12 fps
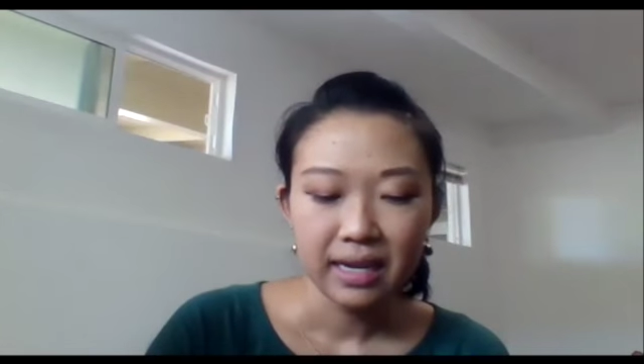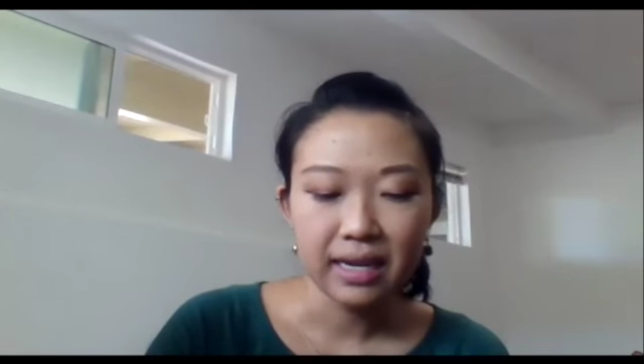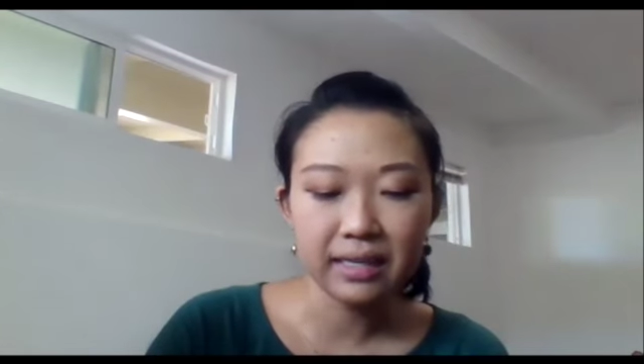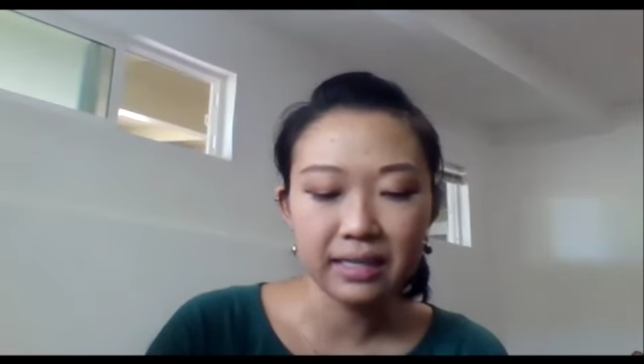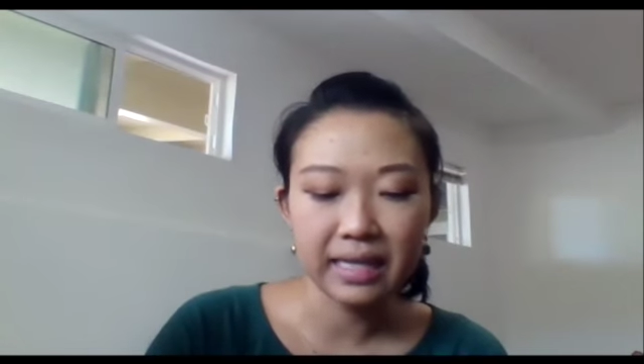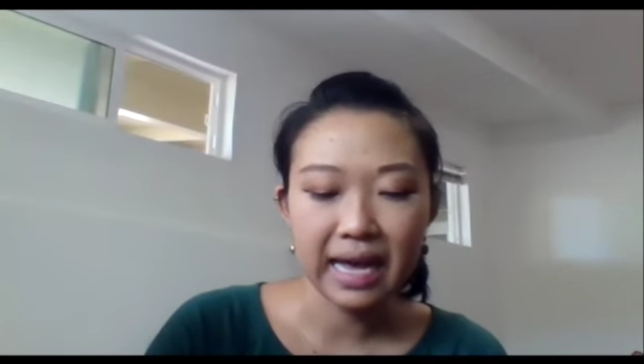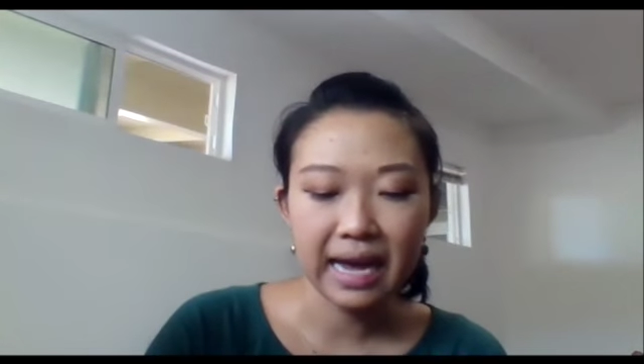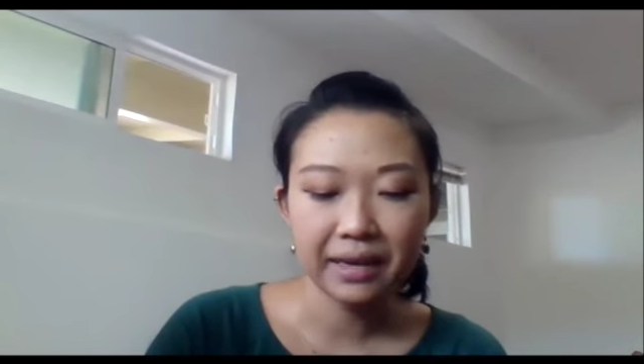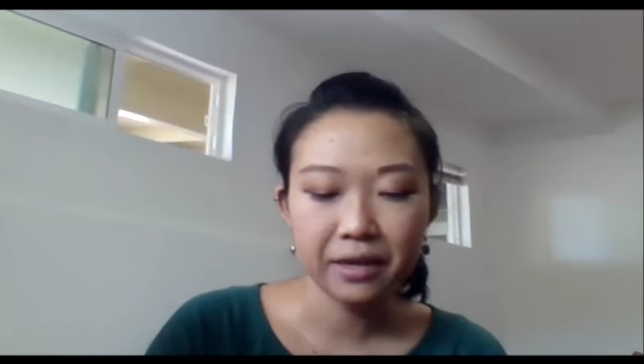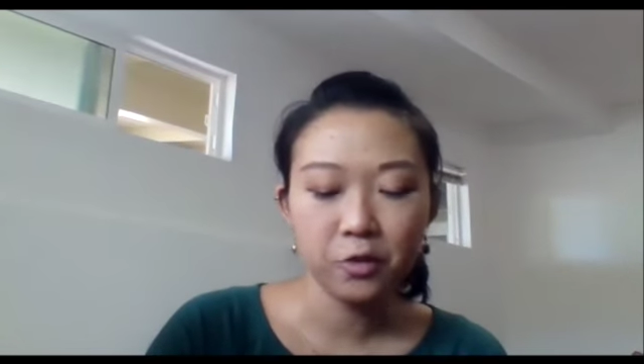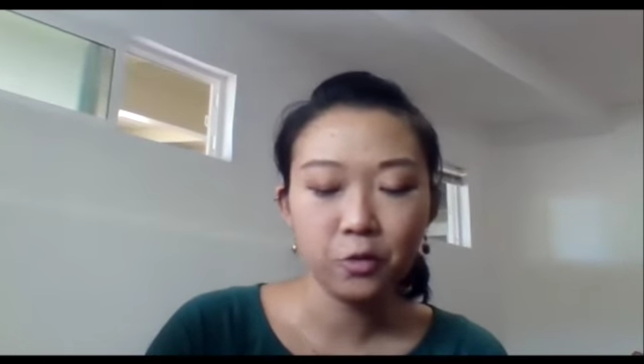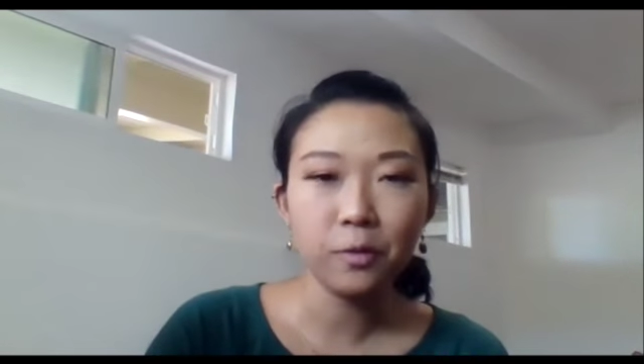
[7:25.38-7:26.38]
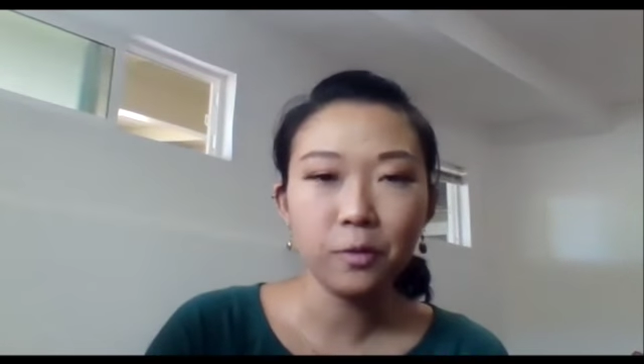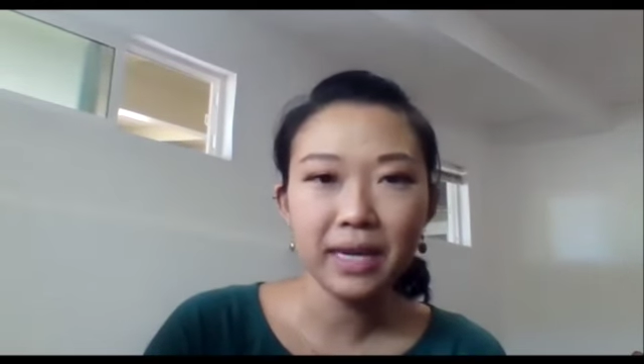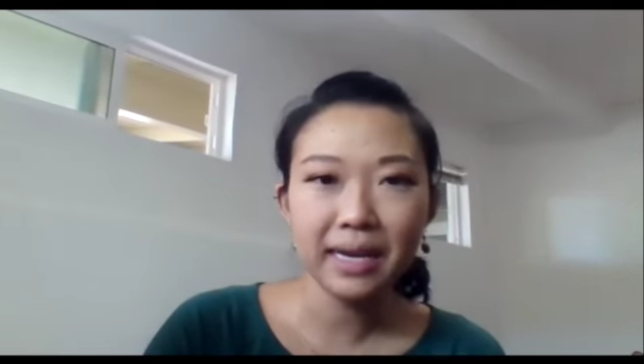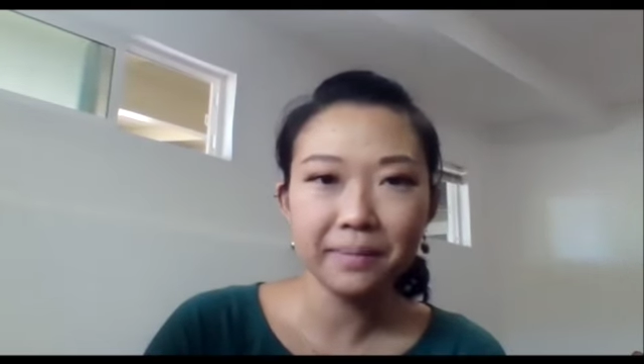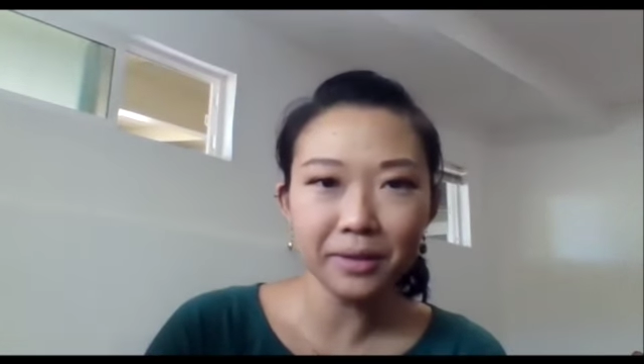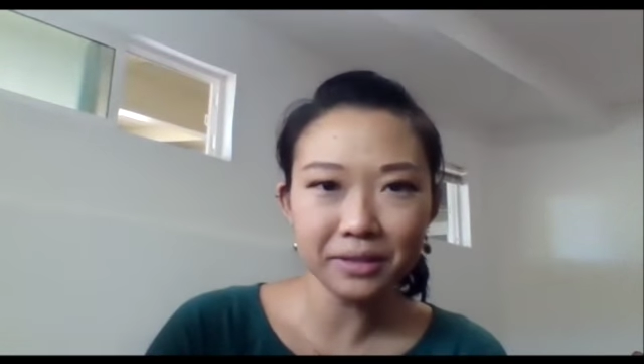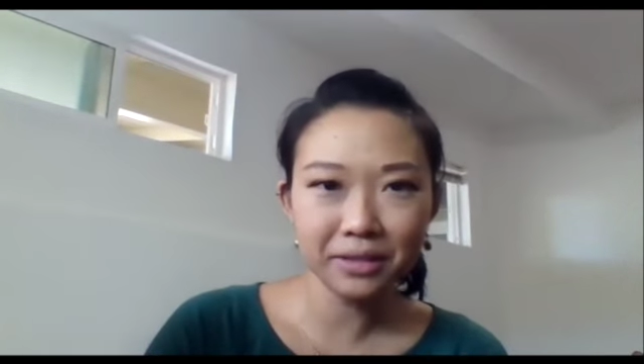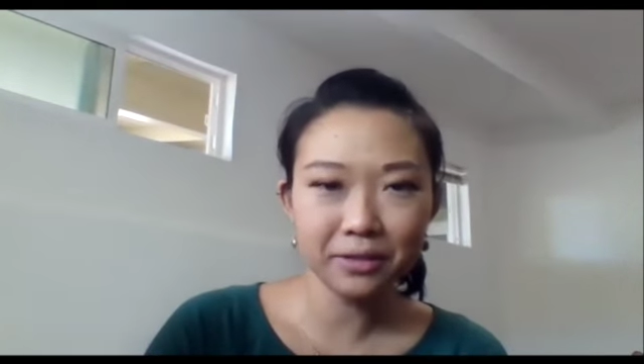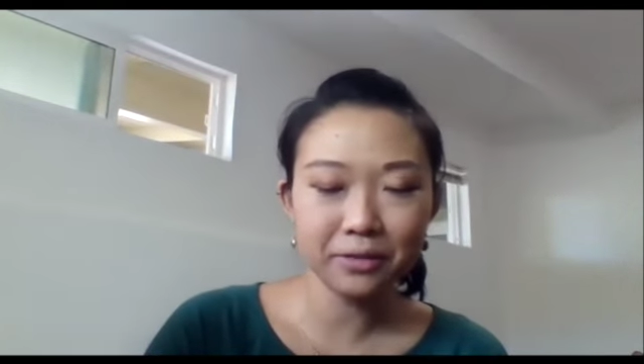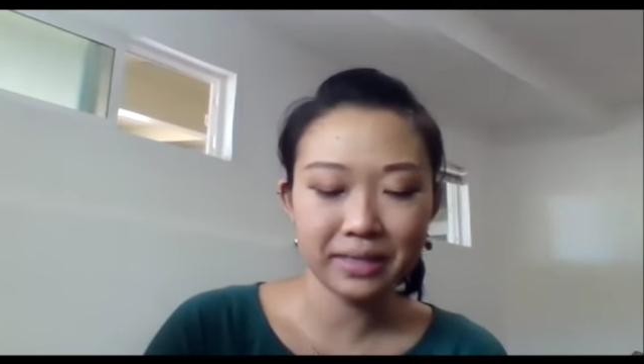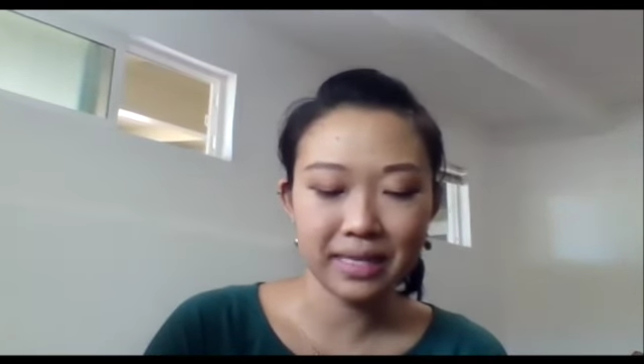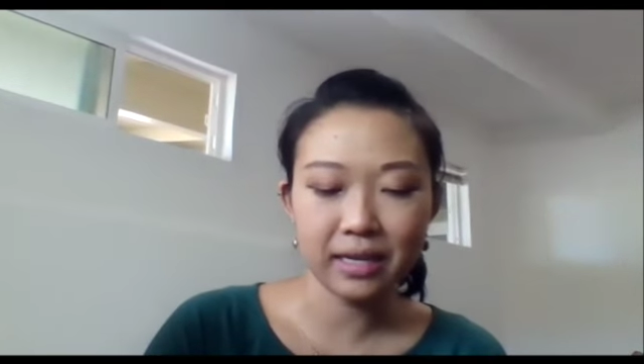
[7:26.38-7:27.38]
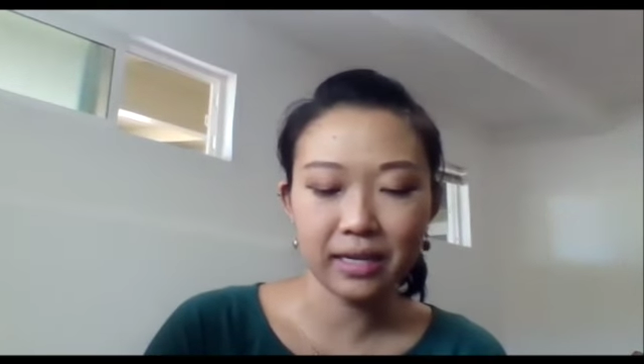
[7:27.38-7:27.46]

is that you will be able to see